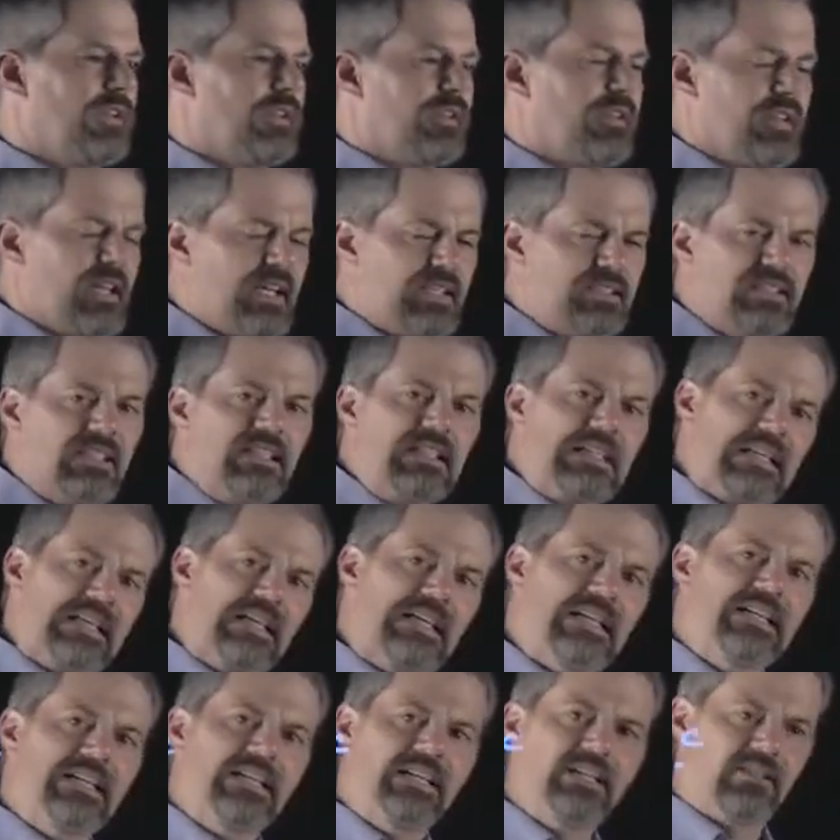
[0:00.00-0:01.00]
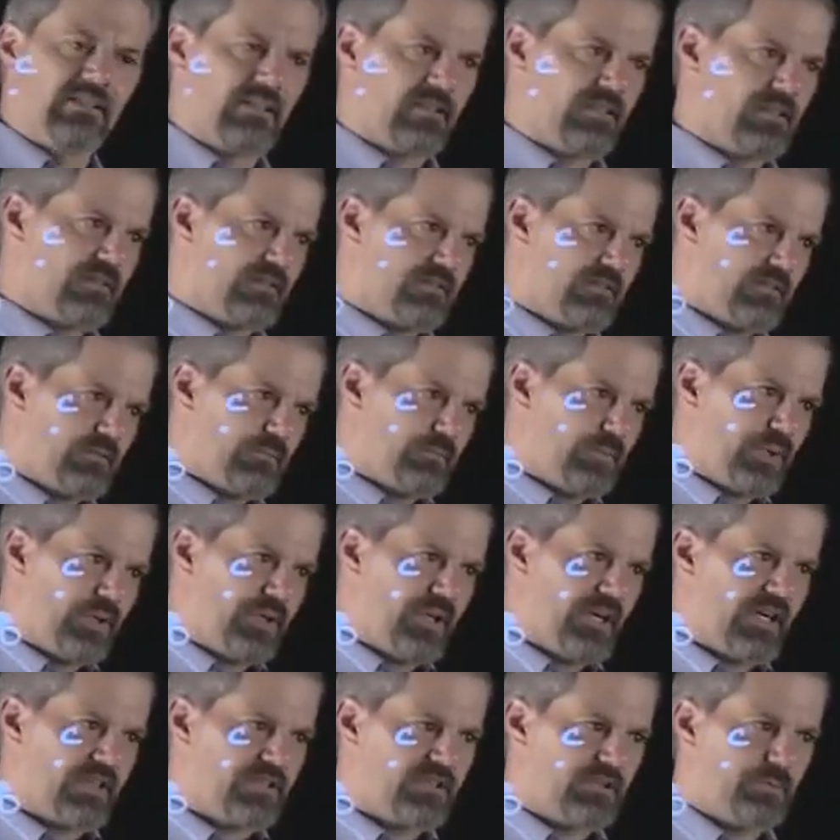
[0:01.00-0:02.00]
That's a linear
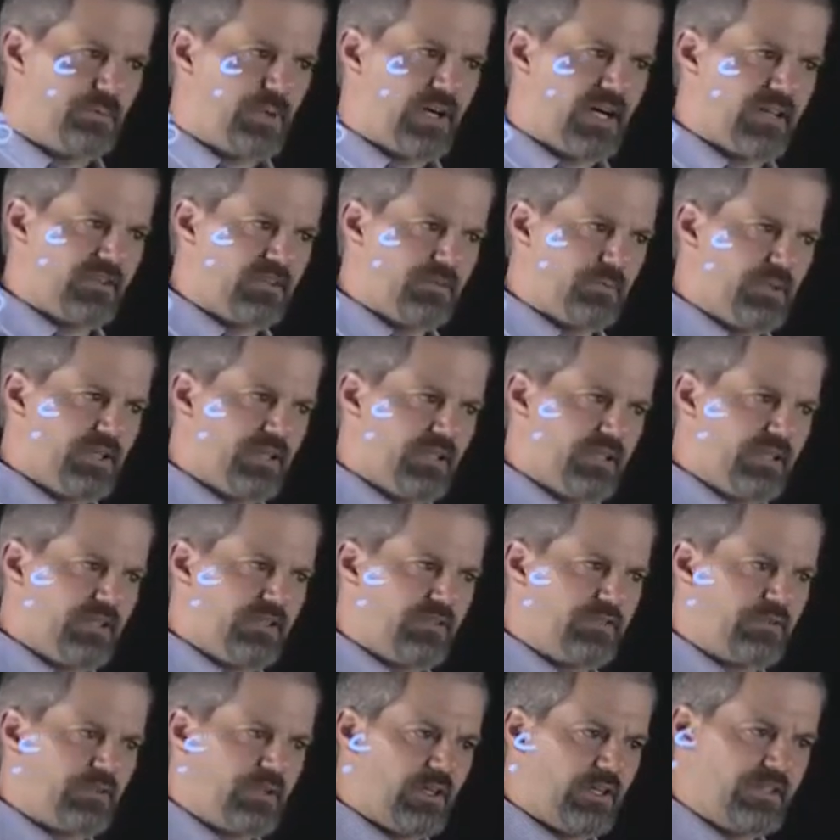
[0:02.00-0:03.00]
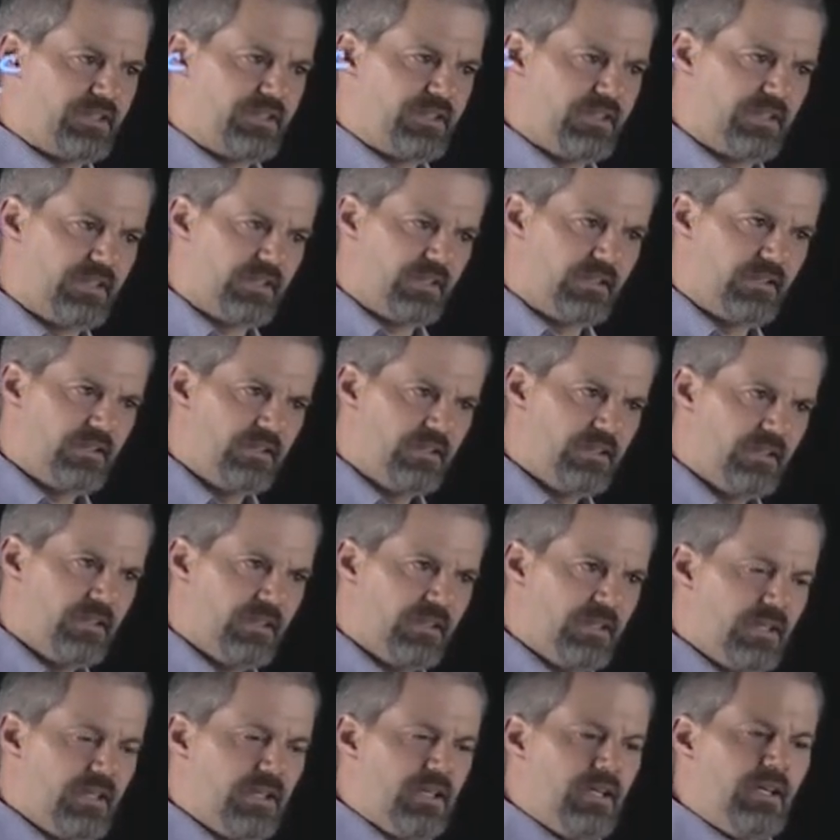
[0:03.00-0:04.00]
production possibilities frontier.
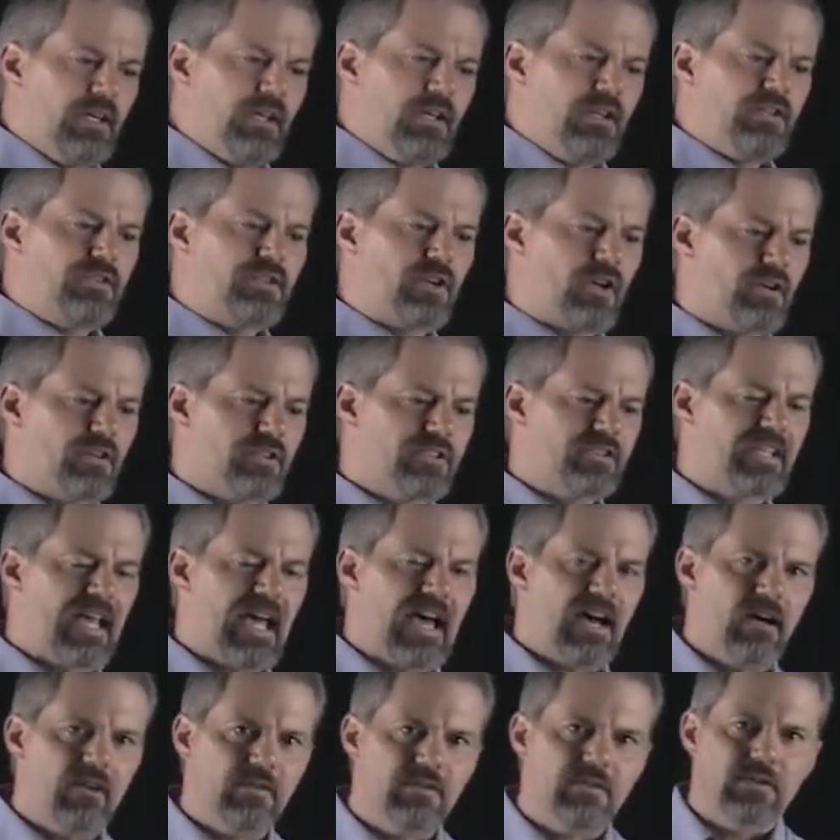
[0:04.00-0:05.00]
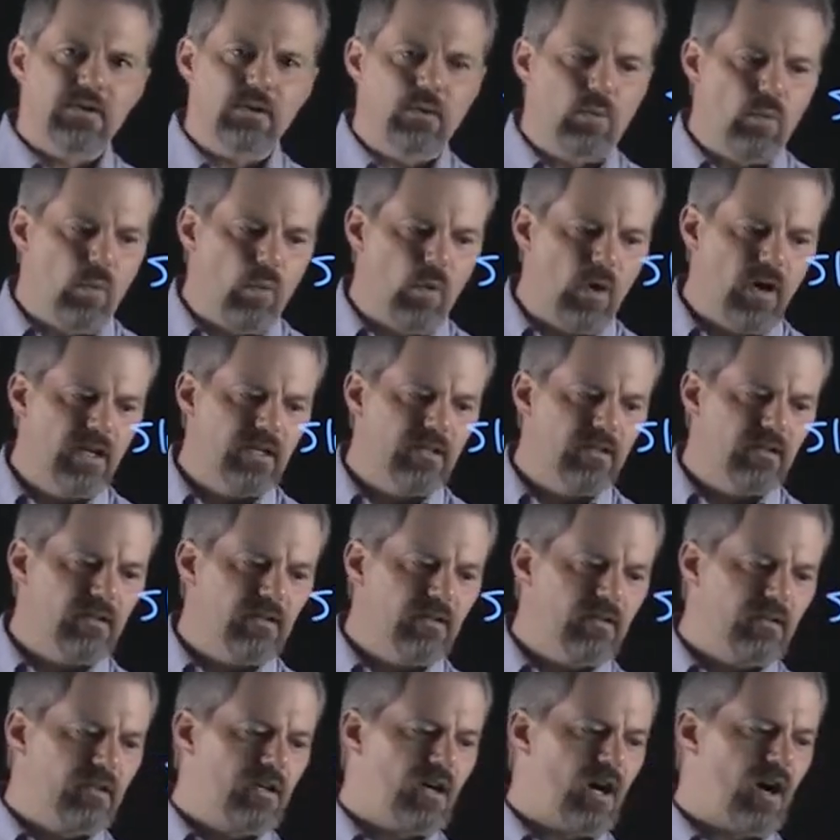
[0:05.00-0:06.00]
Turns out that what
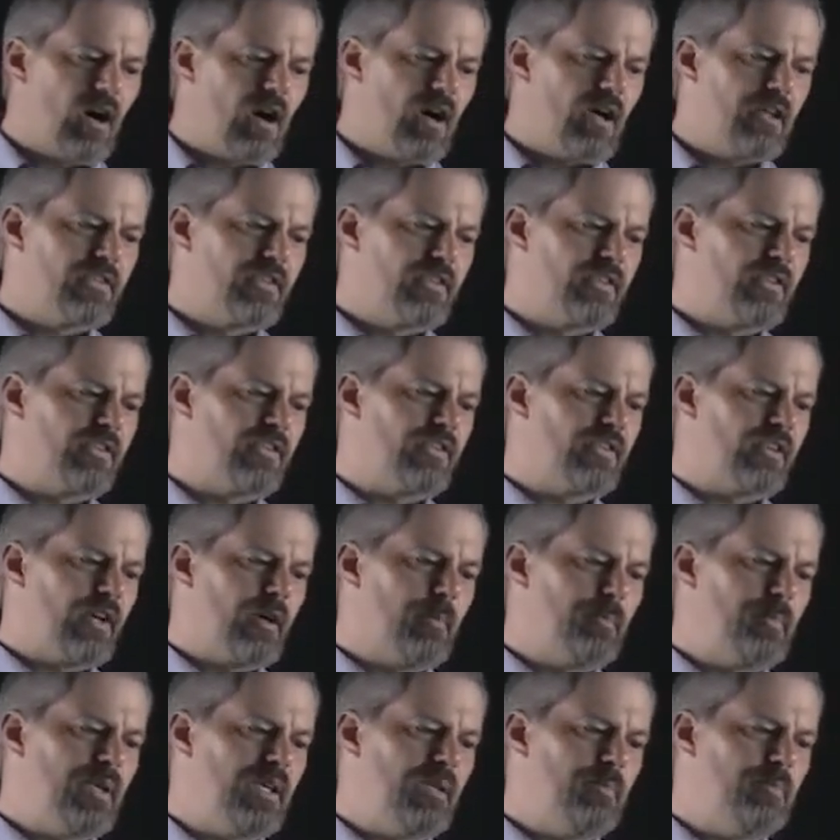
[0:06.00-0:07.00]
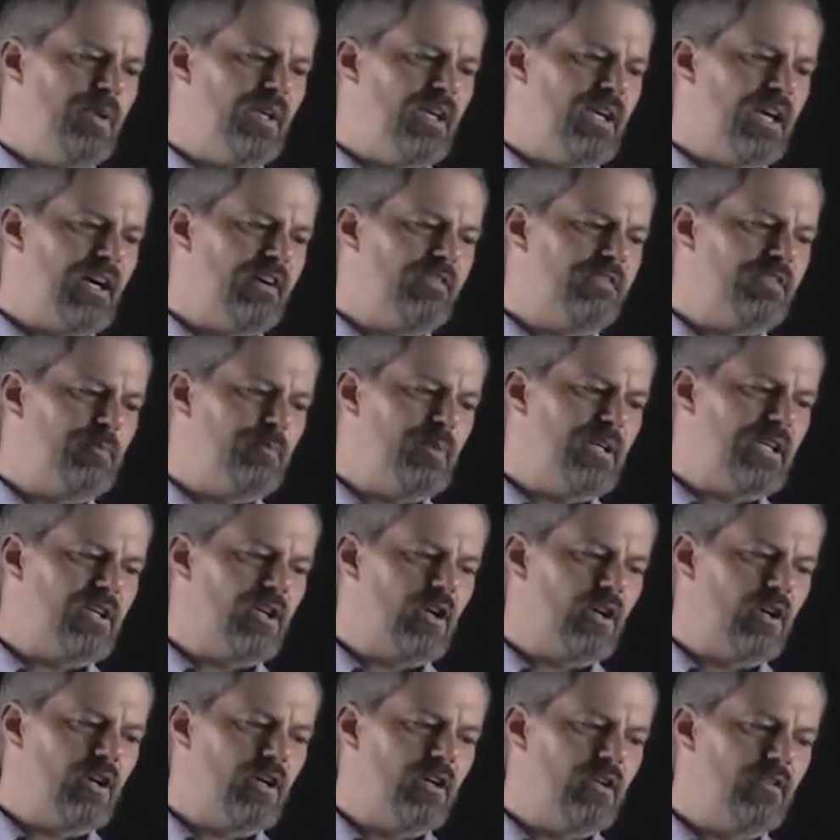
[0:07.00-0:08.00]
causes a PPF to be
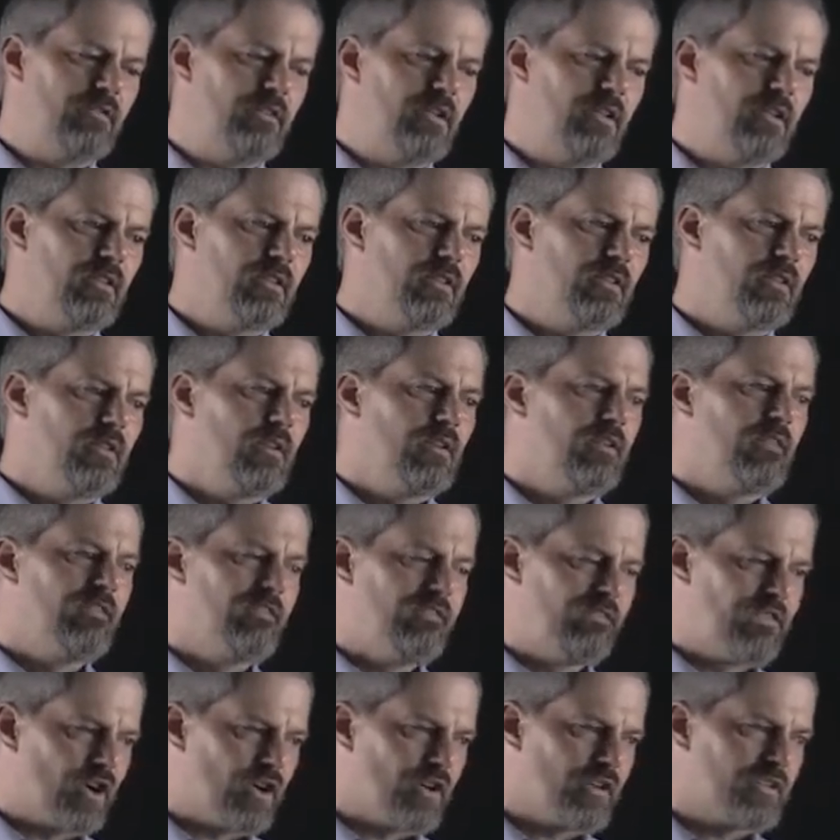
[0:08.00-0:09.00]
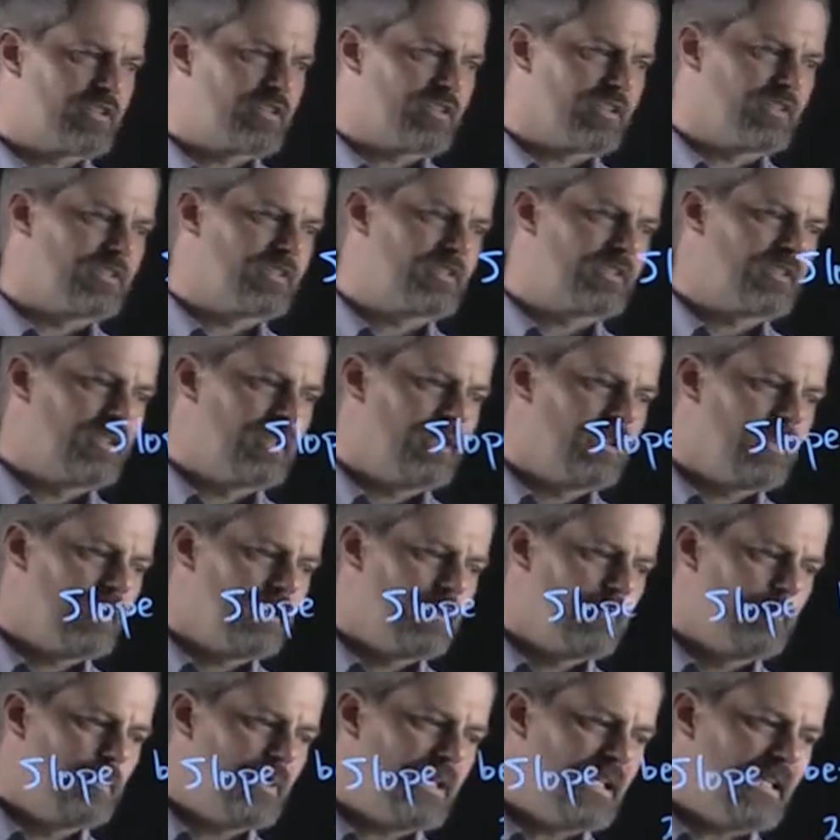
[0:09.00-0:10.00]
curved versus
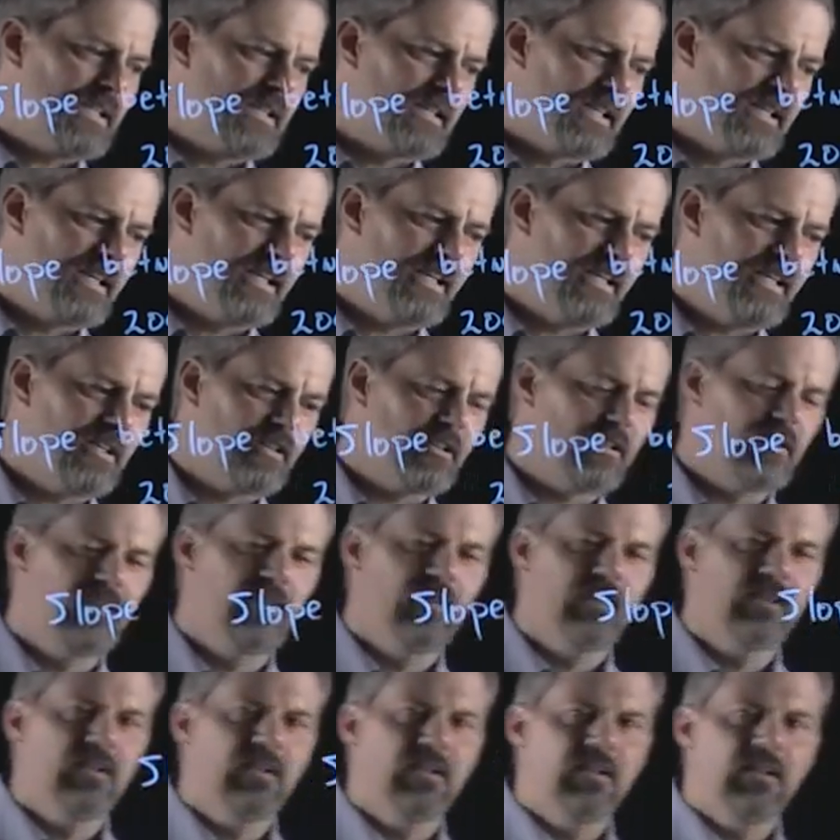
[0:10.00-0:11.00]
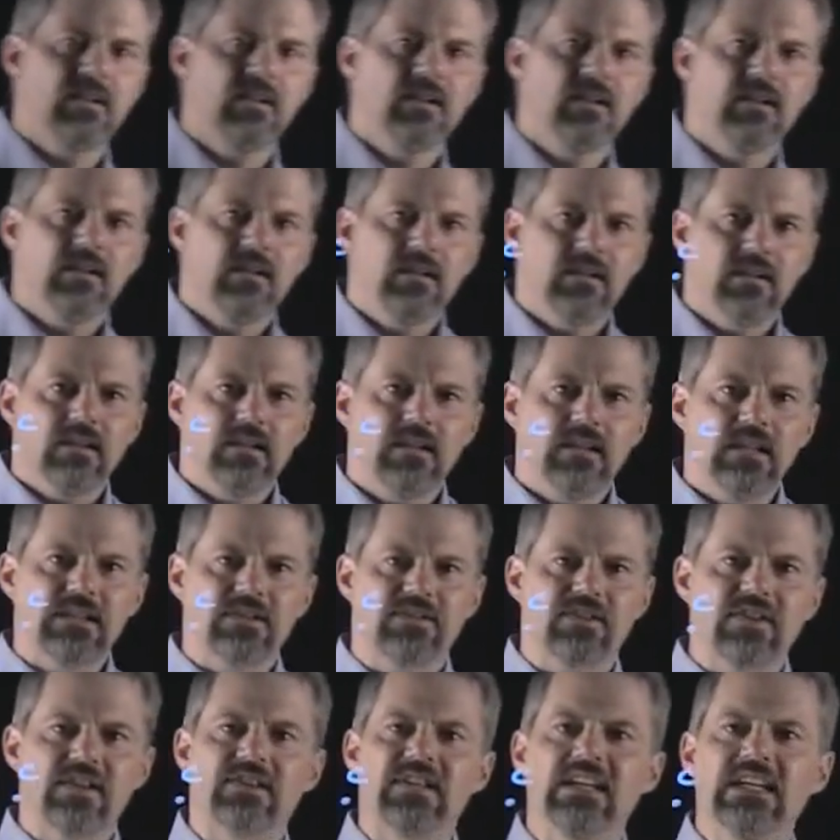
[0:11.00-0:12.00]
being linear
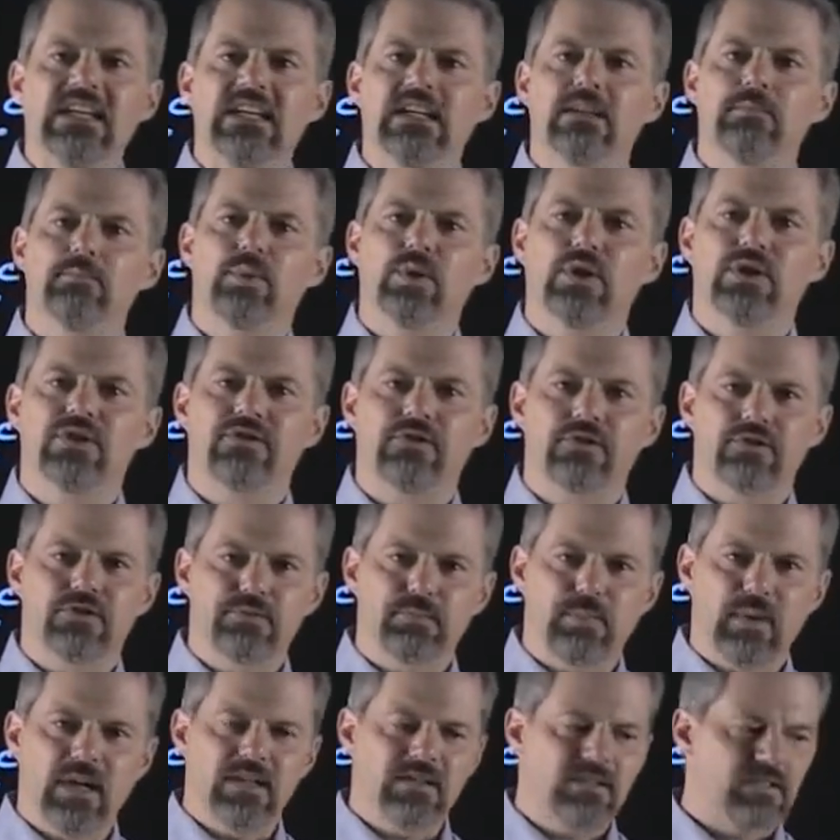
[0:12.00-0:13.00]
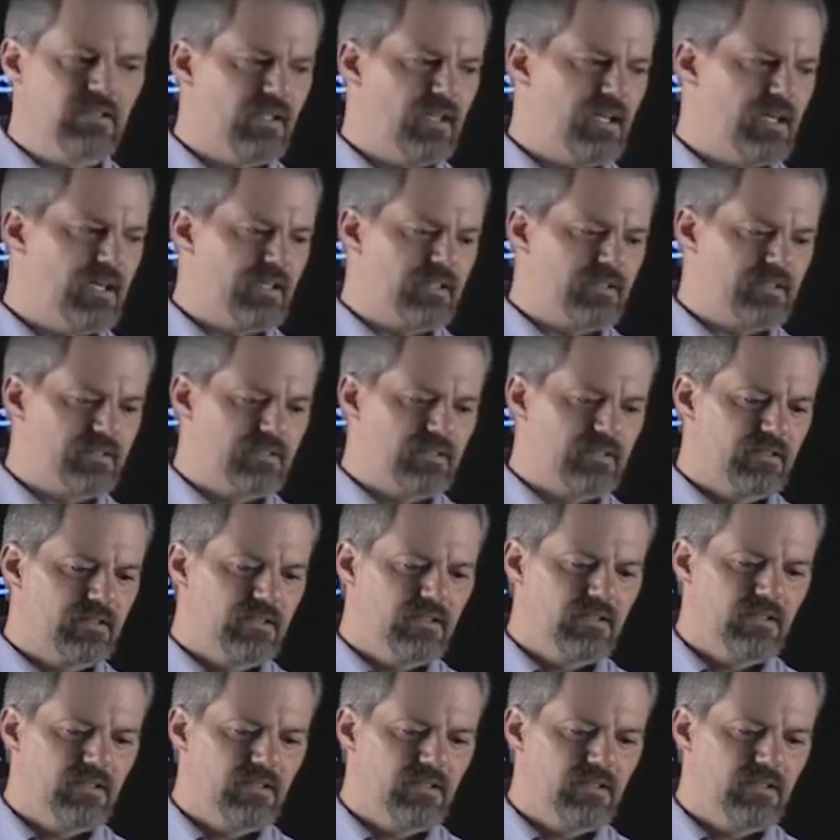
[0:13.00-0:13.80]
is that the inputs are specialized.